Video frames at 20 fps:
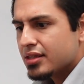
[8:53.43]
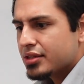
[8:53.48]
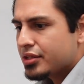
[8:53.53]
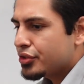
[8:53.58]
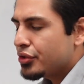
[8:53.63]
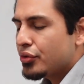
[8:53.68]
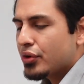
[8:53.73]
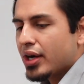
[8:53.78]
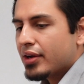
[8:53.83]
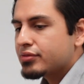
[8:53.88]

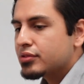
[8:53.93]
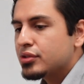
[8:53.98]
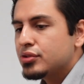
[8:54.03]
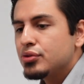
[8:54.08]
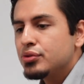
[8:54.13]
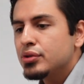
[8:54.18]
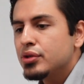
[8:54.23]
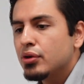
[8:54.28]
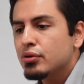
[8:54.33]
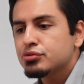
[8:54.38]
You don't have to
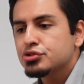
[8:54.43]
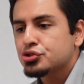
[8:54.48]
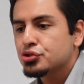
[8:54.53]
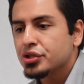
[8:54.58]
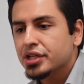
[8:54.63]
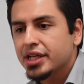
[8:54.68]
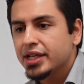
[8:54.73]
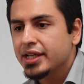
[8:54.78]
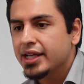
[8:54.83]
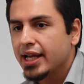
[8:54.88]
do no
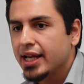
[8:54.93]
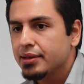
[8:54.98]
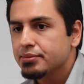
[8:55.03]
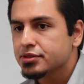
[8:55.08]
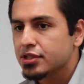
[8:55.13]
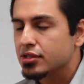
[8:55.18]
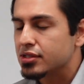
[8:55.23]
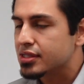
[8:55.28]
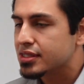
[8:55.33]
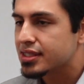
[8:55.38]
tricky games
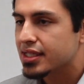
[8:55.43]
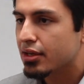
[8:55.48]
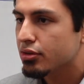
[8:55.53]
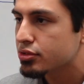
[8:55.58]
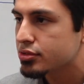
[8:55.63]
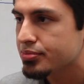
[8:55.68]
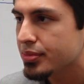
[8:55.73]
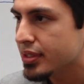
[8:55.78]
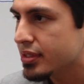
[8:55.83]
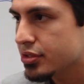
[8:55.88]
on
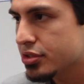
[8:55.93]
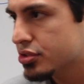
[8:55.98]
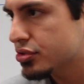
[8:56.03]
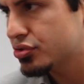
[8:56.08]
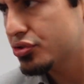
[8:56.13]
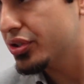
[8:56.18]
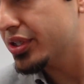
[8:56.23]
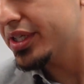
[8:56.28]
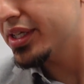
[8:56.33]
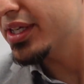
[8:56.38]
salesman
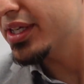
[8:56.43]
tricky